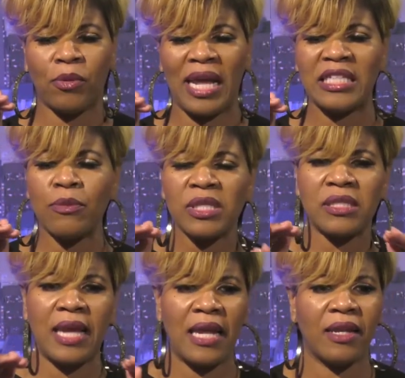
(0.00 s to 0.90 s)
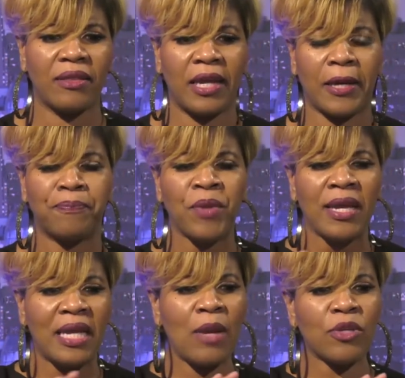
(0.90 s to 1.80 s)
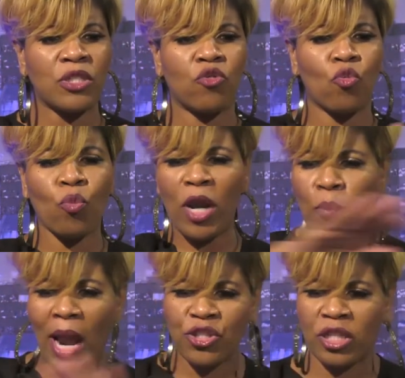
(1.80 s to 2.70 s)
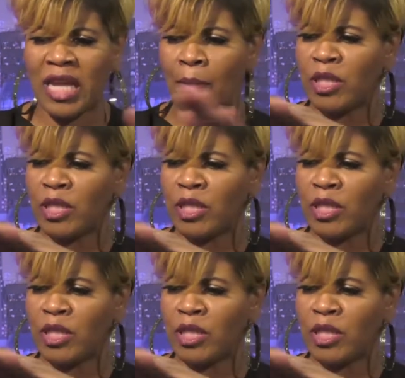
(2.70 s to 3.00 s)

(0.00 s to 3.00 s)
And as he was standing there, he was rearranging the tables.